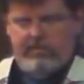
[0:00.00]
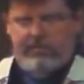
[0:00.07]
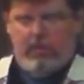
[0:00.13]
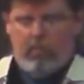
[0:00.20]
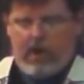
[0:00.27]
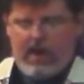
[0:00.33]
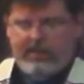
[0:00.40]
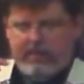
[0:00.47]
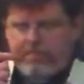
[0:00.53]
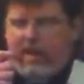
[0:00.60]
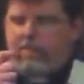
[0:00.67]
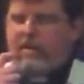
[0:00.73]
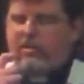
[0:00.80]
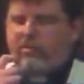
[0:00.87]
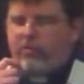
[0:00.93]
So while it
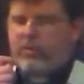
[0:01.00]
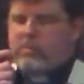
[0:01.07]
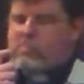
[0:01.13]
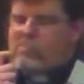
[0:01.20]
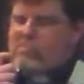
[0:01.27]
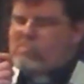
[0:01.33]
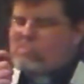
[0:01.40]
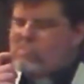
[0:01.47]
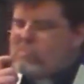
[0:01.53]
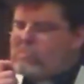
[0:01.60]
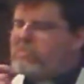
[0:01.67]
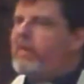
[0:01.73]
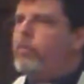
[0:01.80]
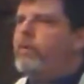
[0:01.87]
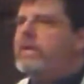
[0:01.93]
may be true
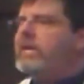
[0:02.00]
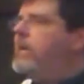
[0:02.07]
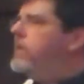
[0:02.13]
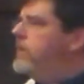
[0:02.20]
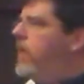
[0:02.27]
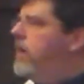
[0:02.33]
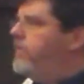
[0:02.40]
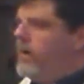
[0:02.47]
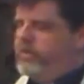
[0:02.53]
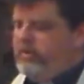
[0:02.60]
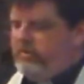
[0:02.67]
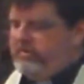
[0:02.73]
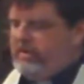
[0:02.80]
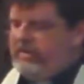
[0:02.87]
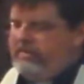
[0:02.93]
that we can love
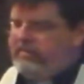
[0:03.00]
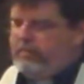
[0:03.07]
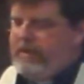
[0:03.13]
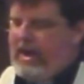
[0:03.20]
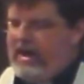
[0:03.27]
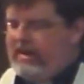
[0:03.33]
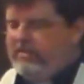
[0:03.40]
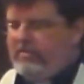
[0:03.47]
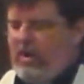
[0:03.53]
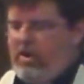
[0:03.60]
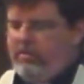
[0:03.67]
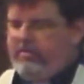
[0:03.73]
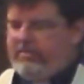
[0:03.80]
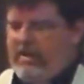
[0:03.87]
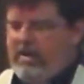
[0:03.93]
others and despise
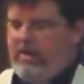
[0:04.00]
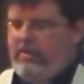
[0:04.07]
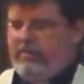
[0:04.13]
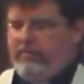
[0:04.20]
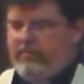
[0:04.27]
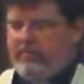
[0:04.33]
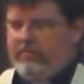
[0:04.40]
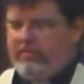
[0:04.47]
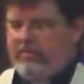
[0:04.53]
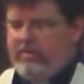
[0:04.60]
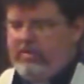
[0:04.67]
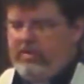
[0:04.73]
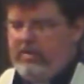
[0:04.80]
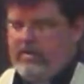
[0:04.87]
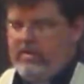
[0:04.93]
ourselves,
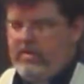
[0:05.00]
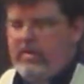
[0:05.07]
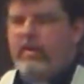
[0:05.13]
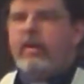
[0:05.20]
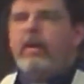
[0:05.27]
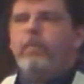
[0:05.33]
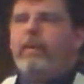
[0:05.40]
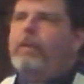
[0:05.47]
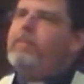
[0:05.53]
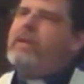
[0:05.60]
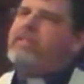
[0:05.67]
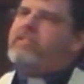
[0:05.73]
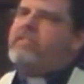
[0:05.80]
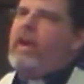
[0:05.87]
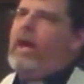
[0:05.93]

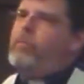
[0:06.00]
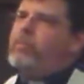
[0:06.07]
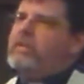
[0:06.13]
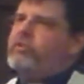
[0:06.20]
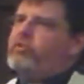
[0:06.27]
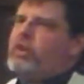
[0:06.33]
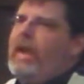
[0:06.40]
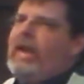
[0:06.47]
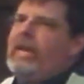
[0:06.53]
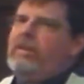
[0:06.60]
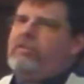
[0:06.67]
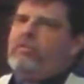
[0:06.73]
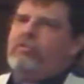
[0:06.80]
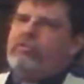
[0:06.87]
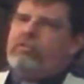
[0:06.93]
maybe it's time we
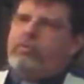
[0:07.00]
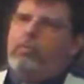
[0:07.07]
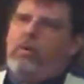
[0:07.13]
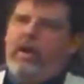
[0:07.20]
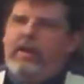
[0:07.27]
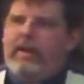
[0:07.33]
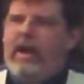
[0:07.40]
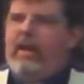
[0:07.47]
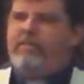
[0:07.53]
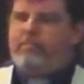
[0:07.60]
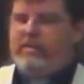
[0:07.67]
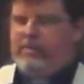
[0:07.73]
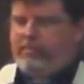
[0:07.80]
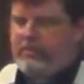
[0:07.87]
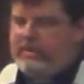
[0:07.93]
changed what
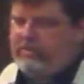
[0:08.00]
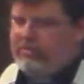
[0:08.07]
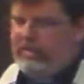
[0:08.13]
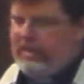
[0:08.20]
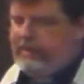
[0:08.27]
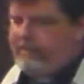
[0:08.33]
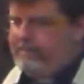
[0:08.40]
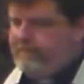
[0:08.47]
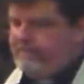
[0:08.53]
I've been preaching